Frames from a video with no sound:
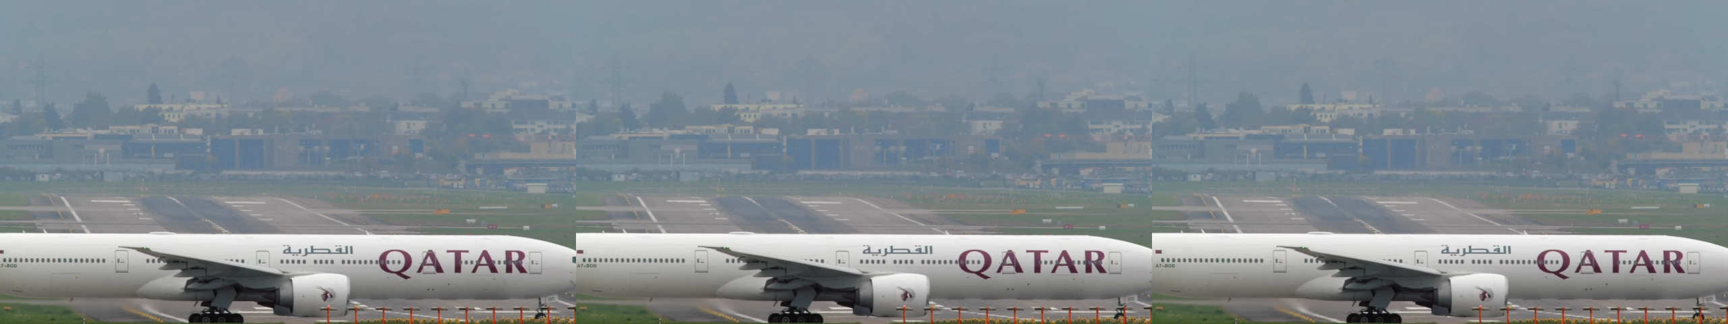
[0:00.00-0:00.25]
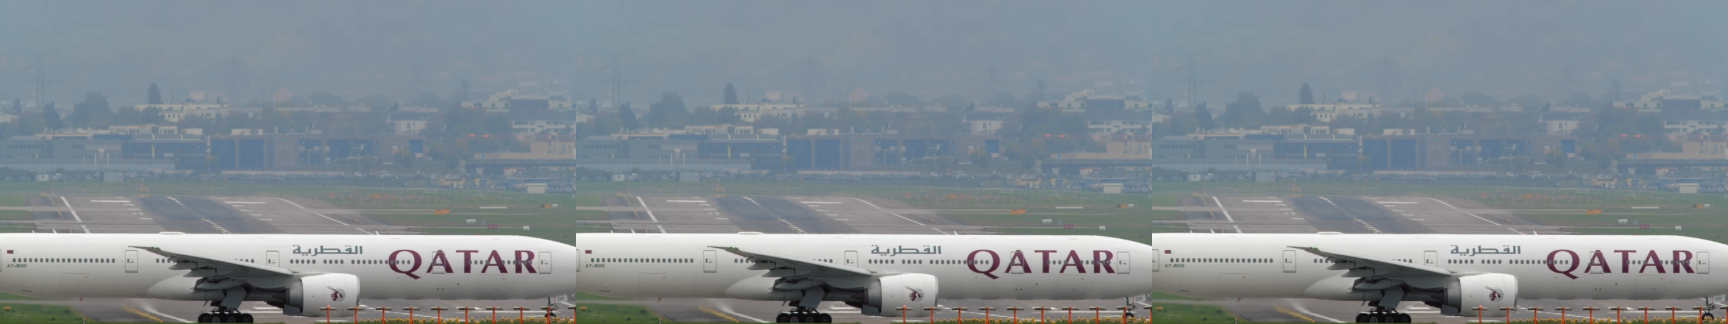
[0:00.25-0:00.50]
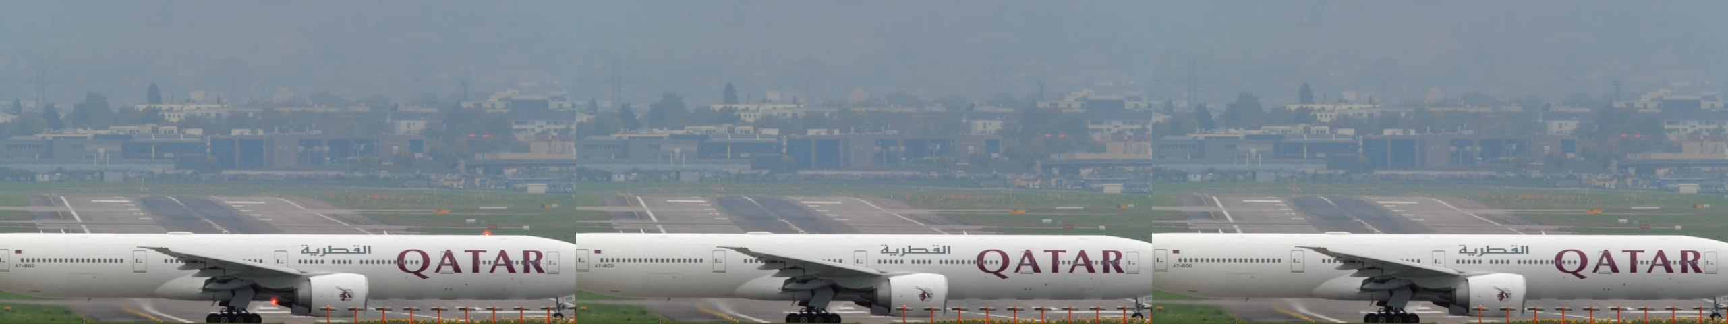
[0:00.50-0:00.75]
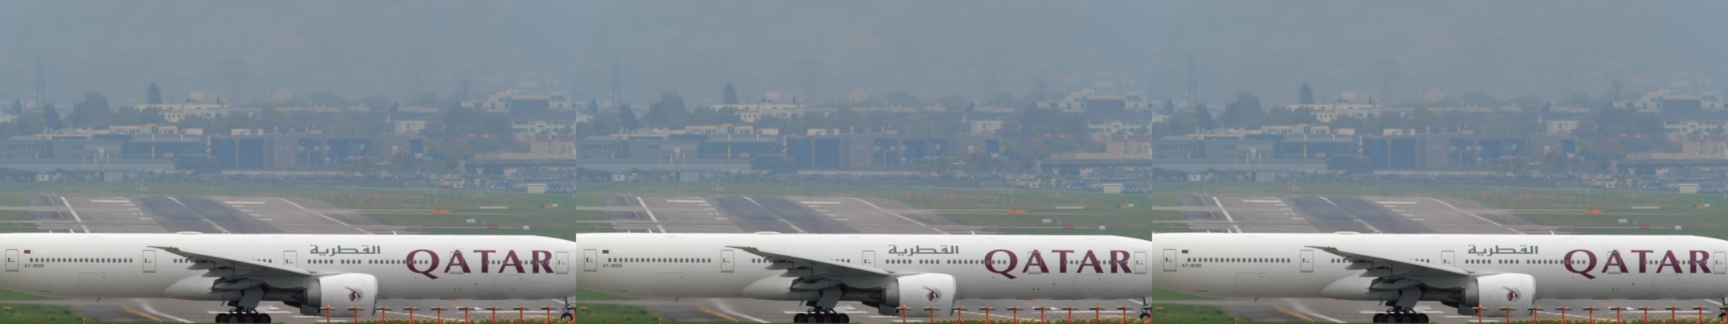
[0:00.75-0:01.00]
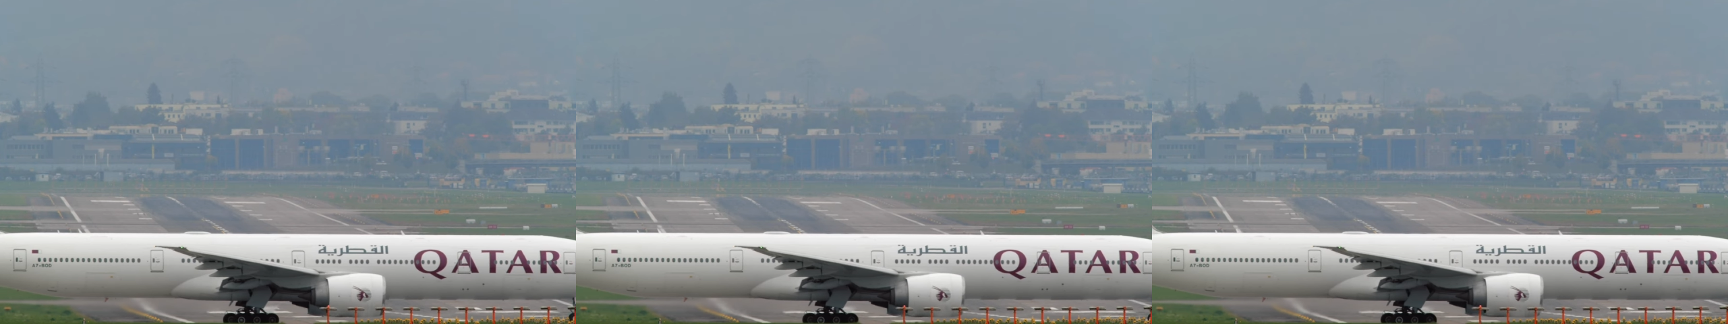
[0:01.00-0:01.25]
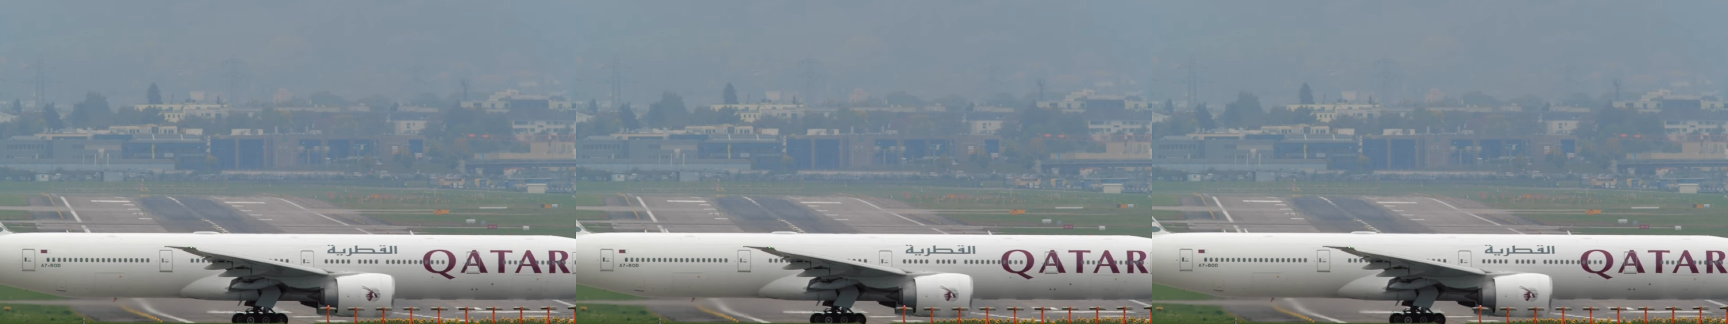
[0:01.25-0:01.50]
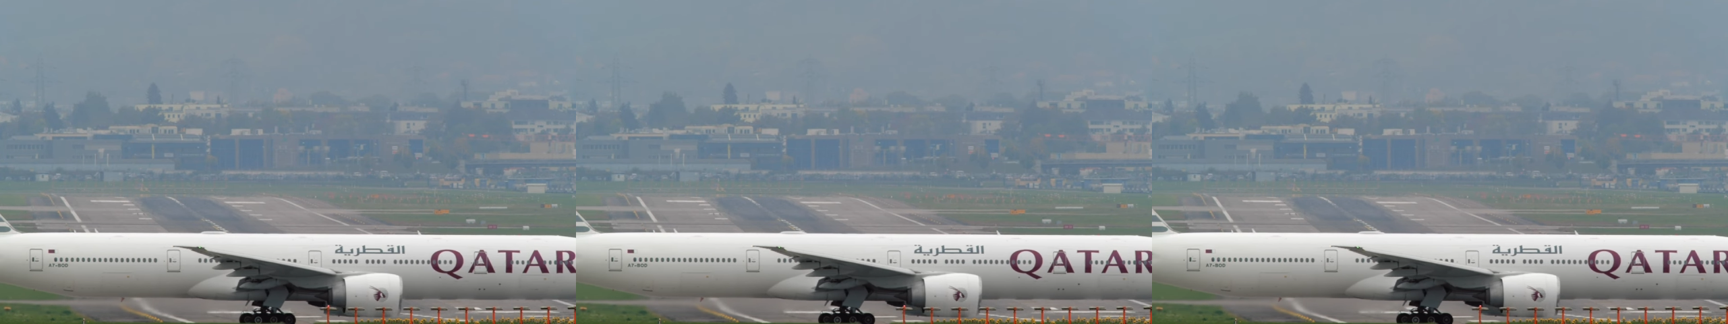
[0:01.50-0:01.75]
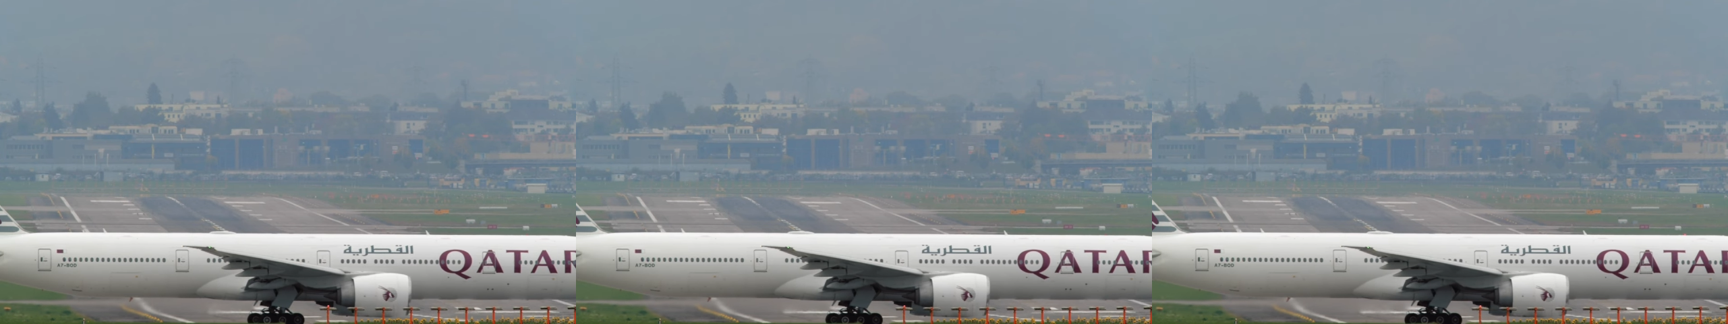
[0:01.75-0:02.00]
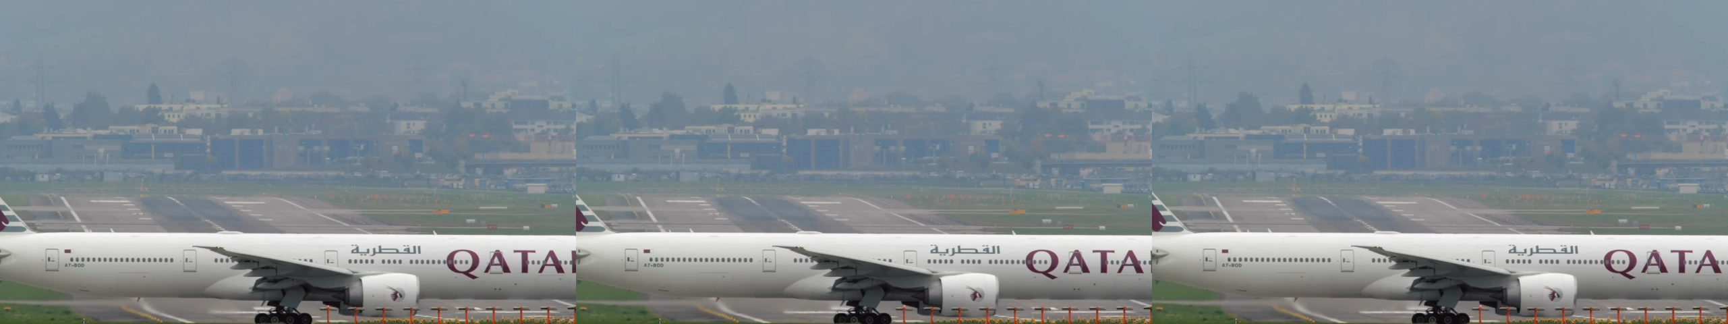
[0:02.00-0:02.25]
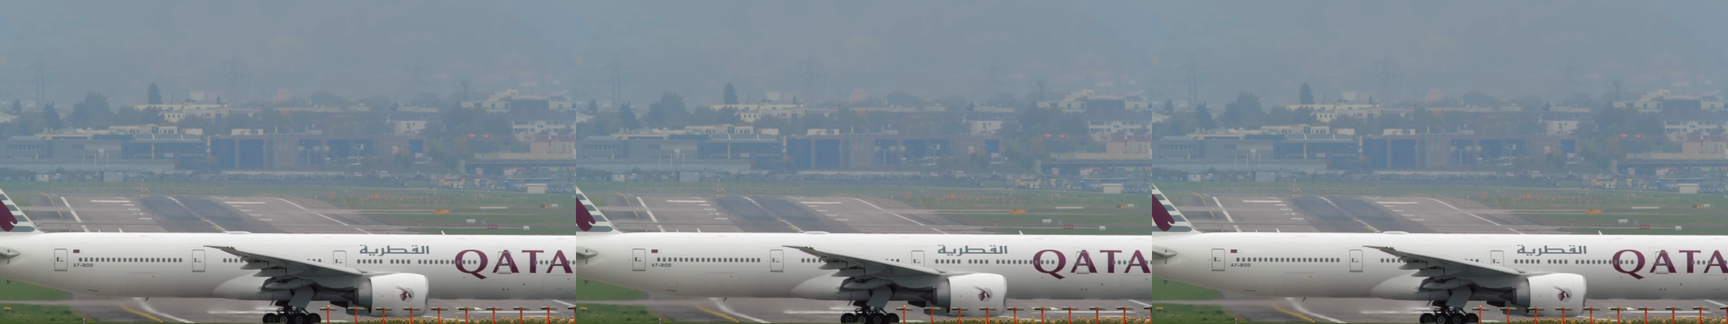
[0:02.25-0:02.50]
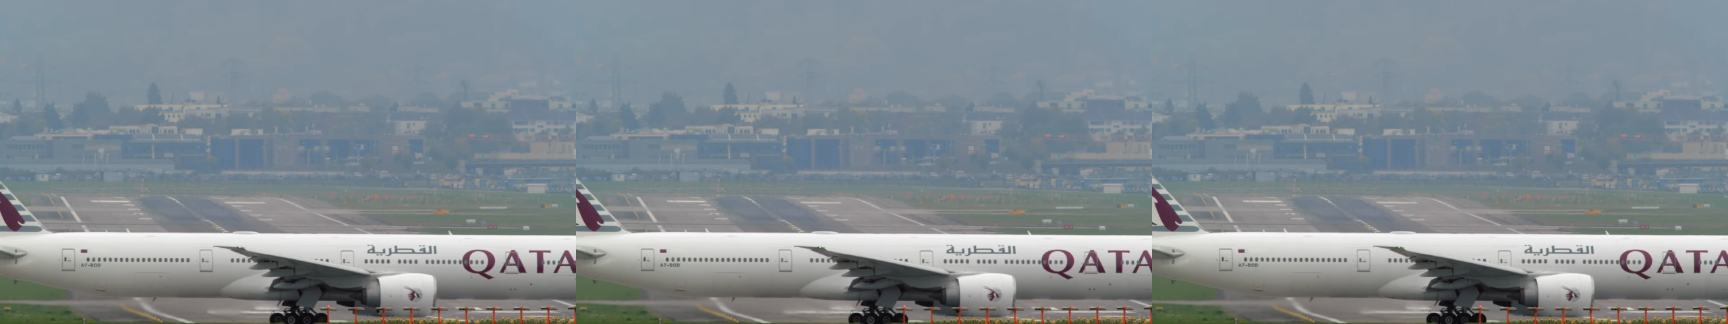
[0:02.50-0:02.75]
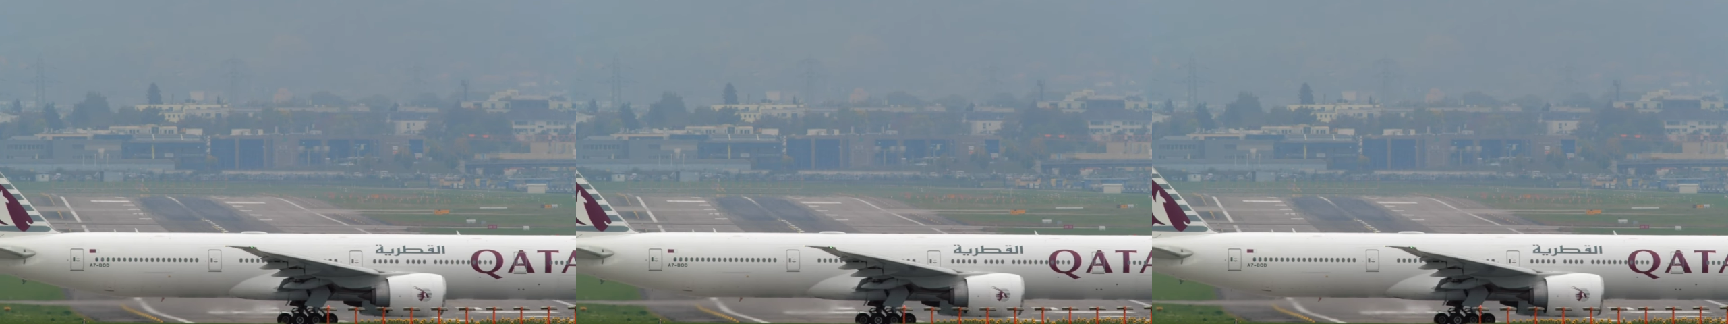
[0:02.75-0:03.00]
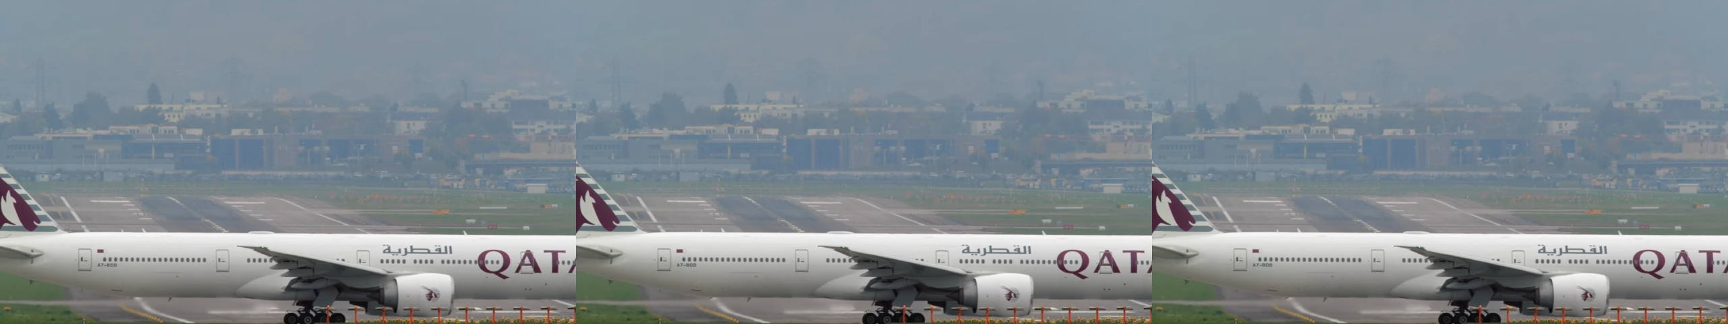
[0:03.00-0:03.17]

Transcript: Nobody's mouth can be seen.